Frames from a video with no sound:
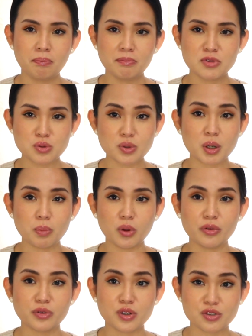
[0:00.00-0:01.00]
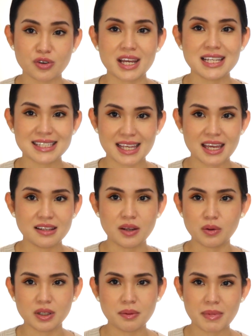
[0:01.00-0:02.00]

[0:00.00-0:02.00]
suitable for dry skin. They only